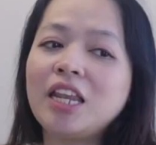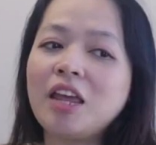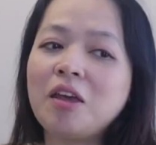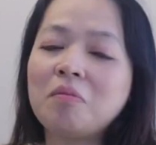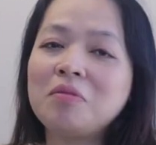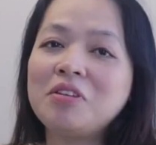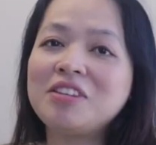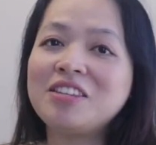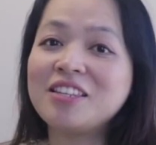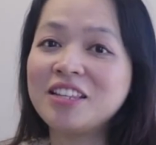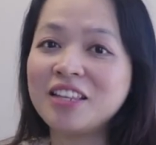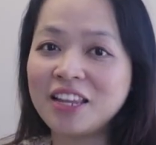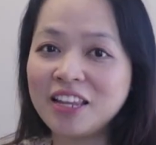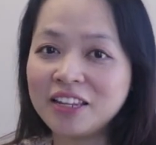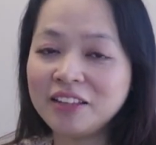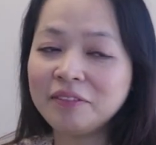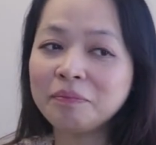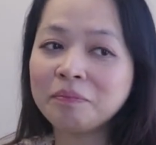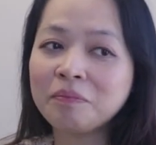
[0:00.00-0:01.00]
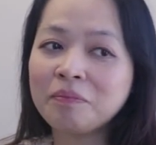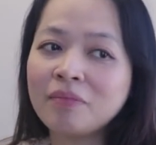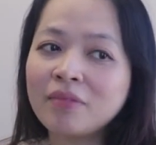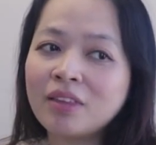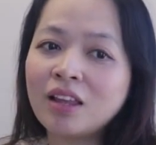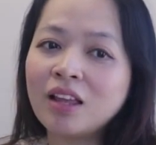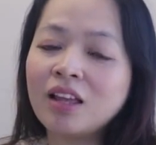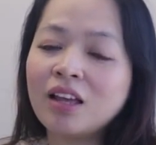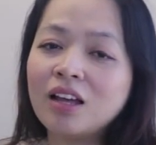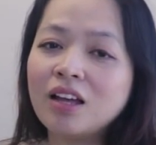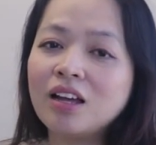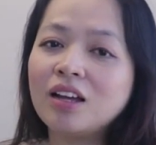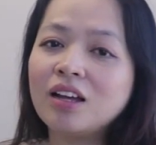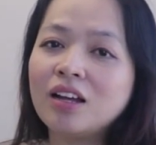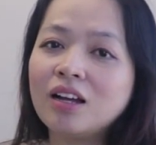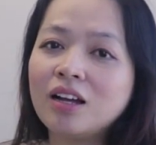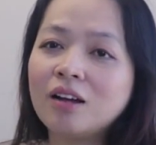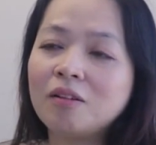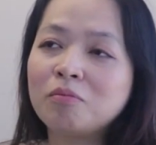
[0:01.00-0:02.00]
name is Lin.
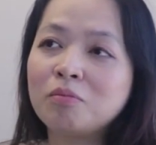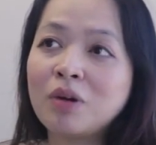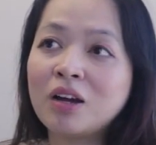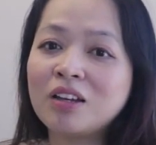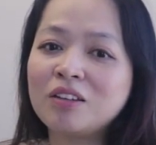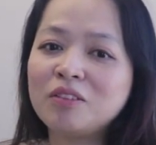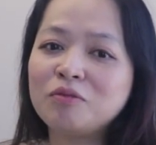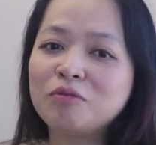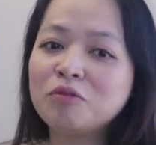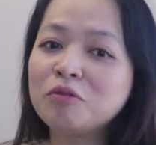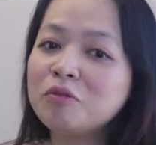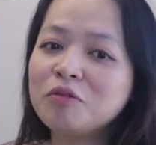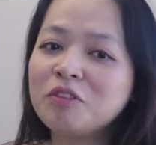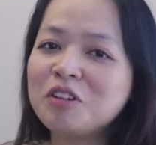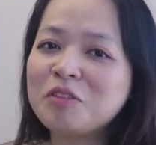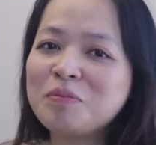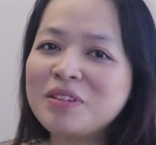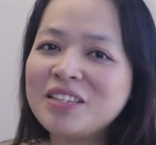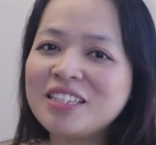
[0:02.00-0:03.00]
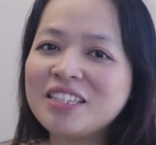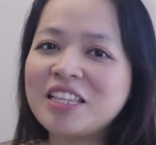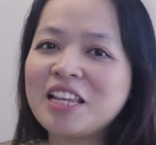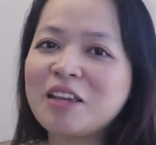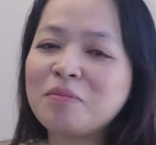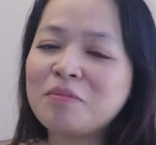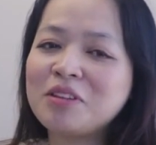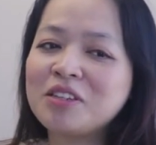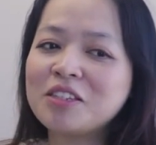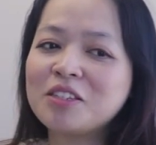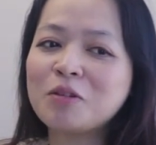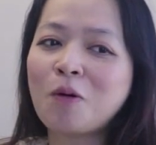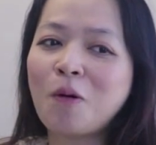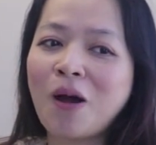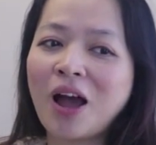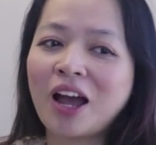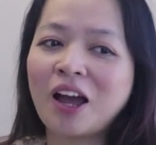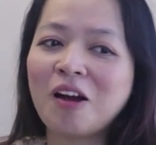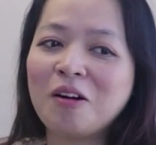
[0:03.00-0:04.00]
My full Vietnamese name is
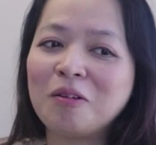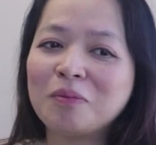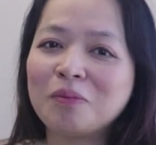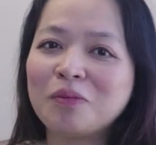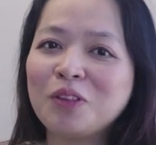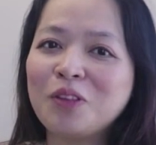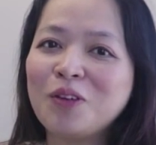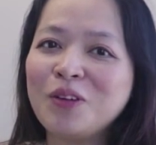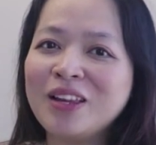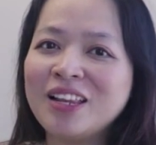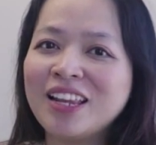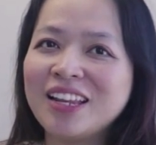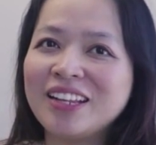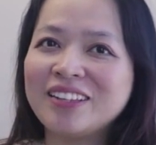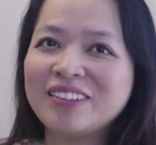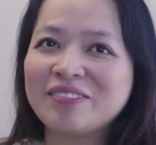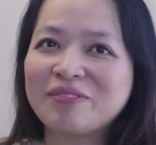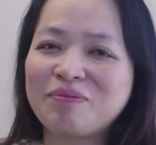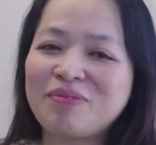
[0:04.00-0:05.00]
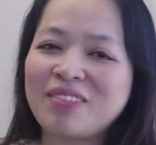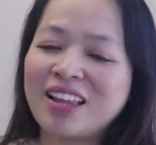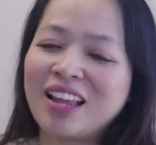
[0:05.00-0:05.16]
Hoang Hong Thuy Lin.